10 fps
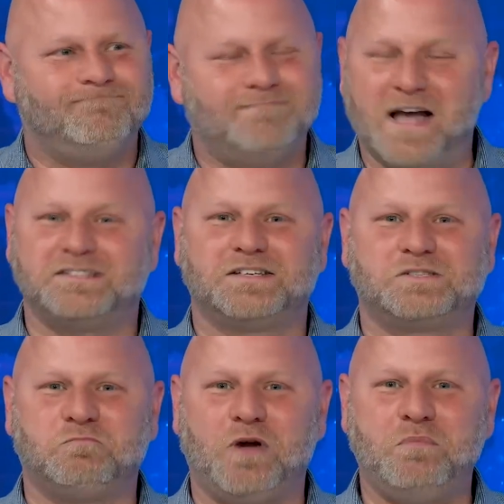That's the
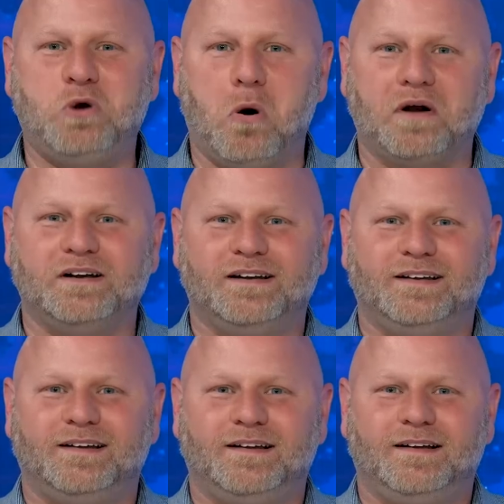Supreme Court.
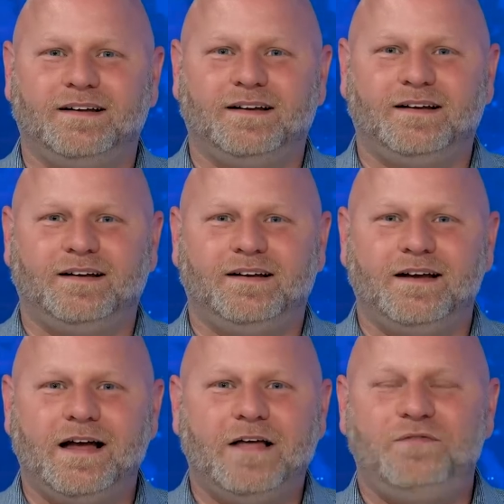
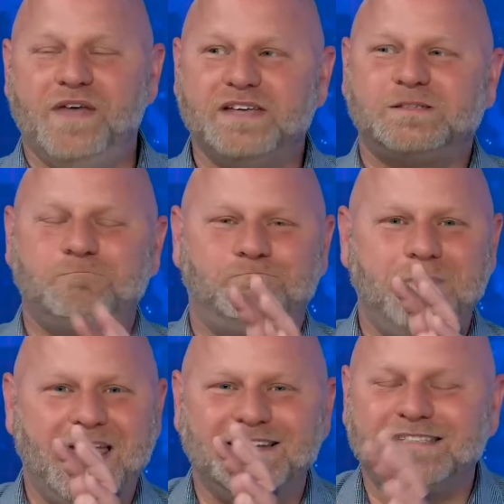This
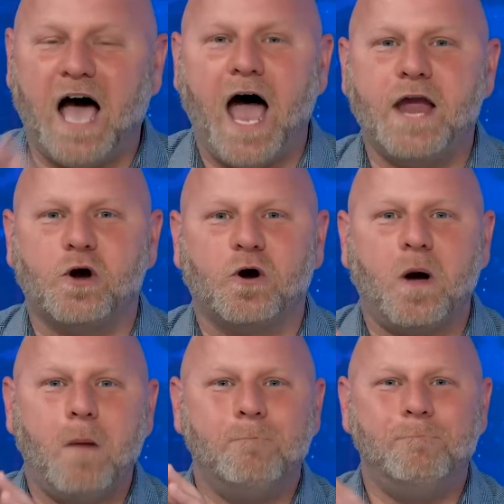
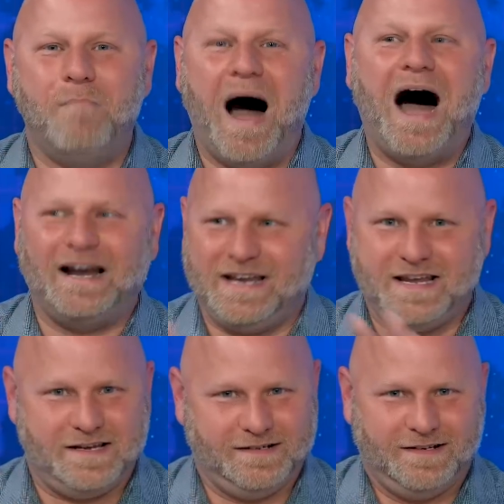entire
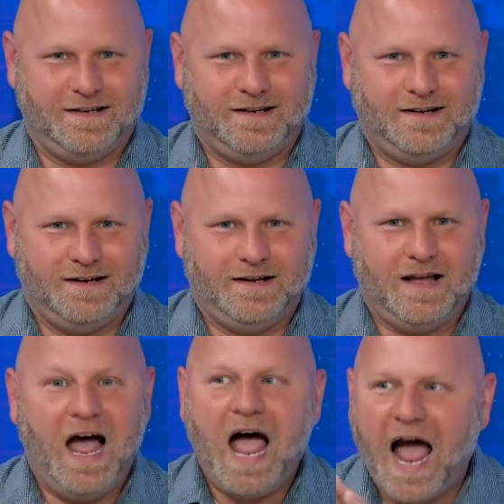body
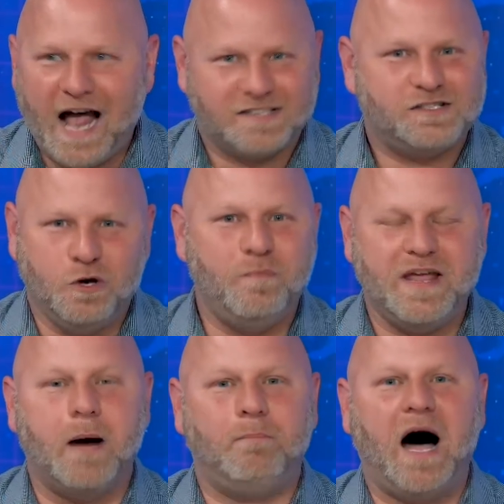has to
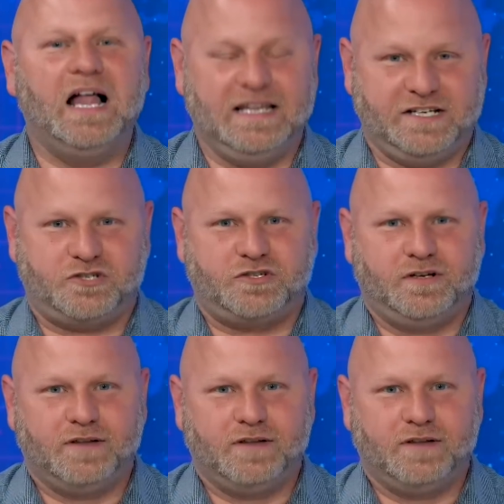be abolished.